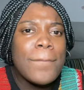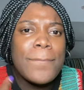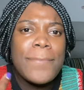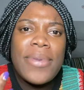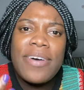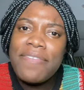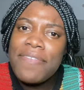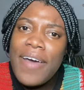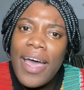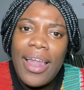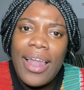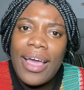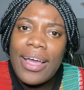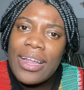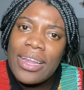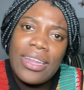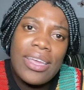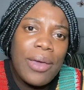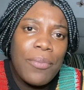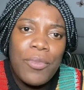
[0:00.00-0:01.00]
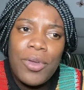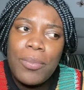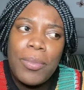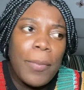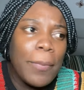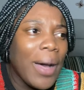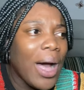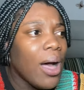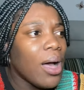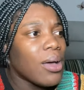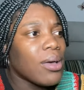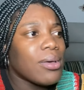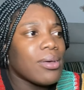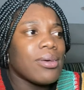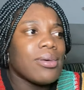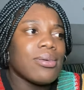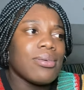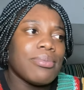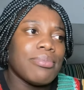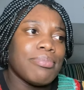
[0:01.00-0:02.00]
my file a claim with my
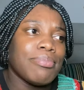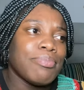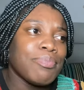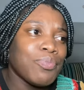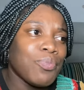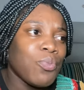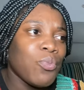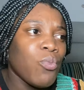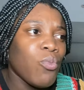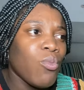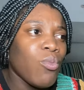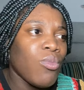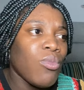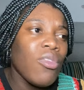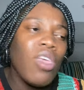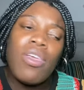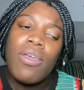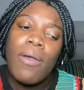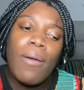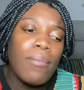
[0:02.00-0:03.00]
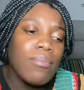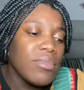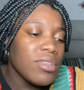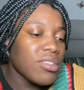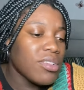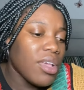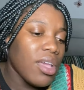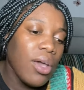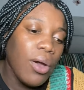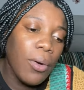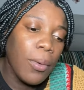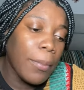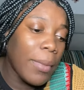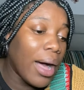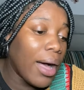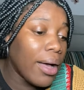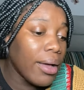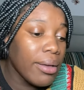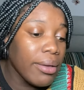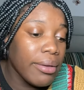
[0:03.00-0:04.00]
bank. I say, yo, oh,
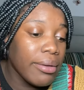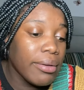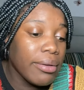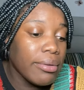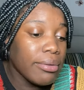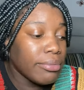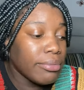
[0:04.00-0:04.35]
bank,